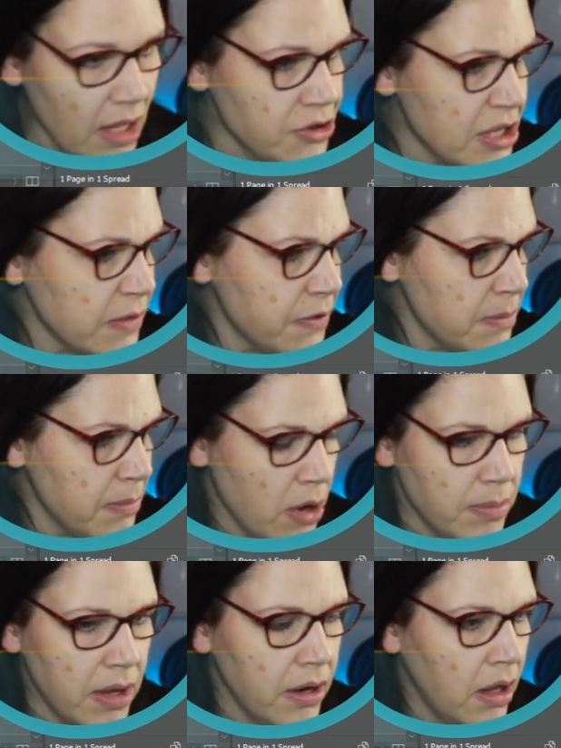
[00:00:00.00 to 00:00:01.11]
just for the
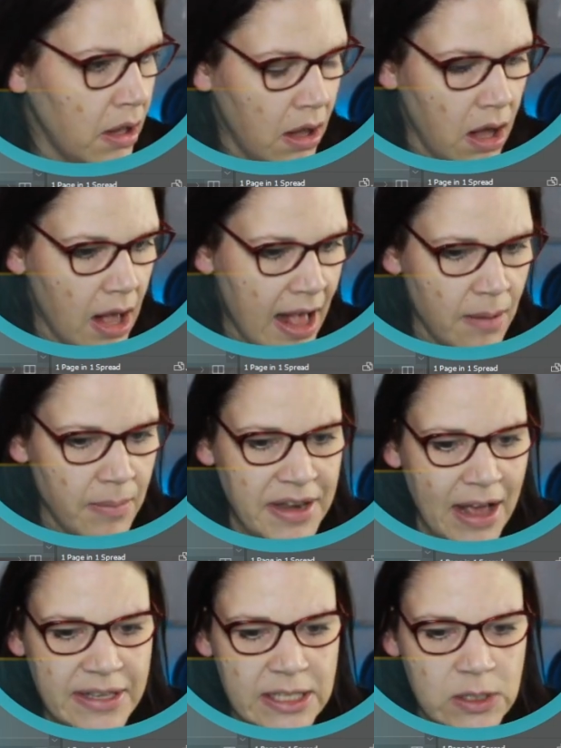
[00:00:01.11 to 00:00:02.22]
moment,
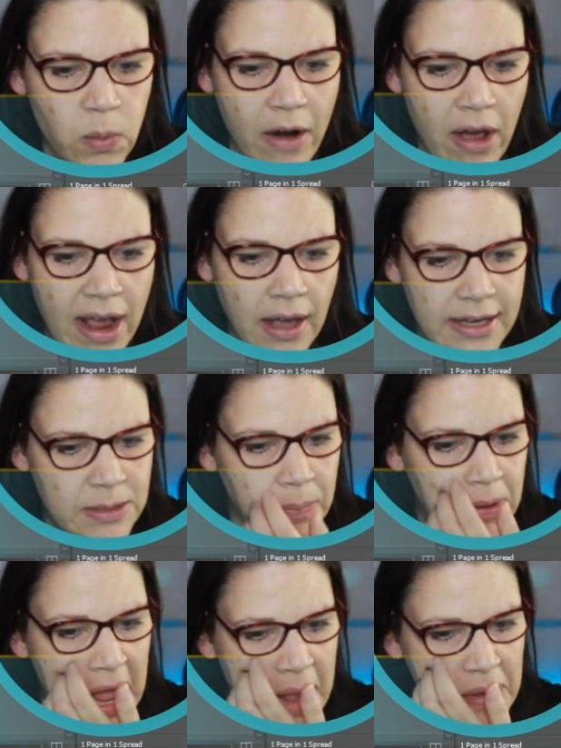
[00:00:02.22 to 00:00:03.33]
now this is where I like to
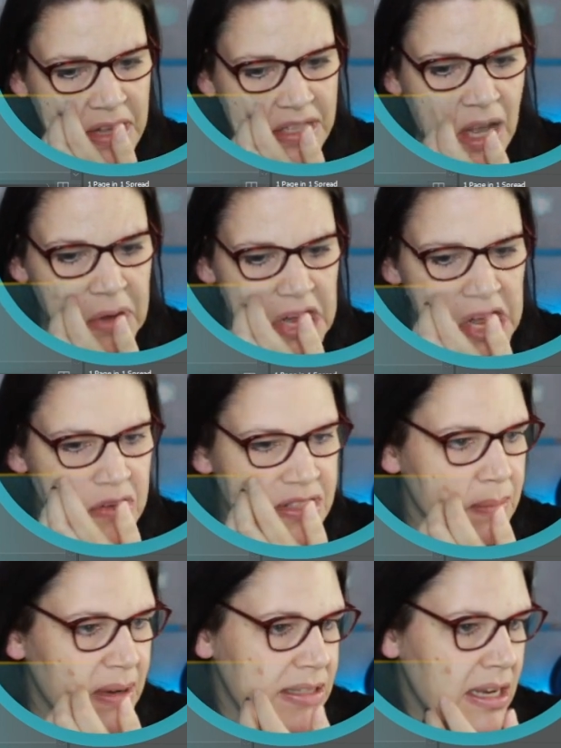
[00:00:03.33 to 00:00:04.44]
play, because I'm going to go
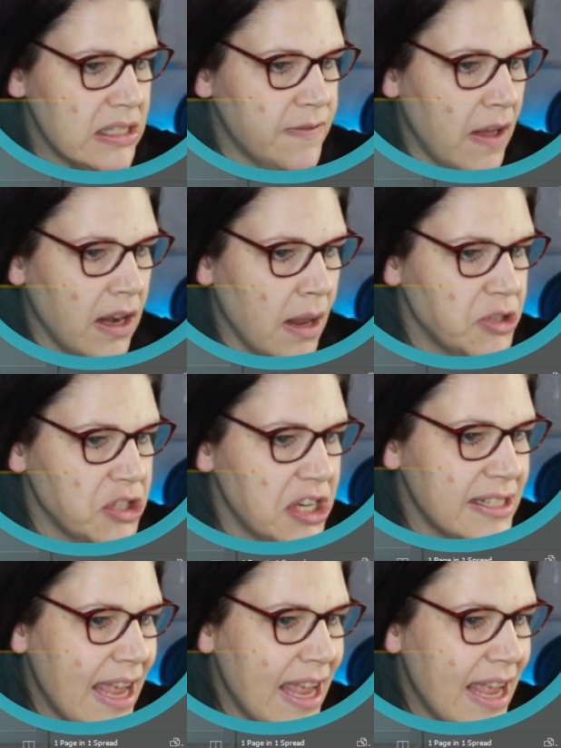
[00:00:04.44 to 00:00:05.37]
to my text file and I'm just going to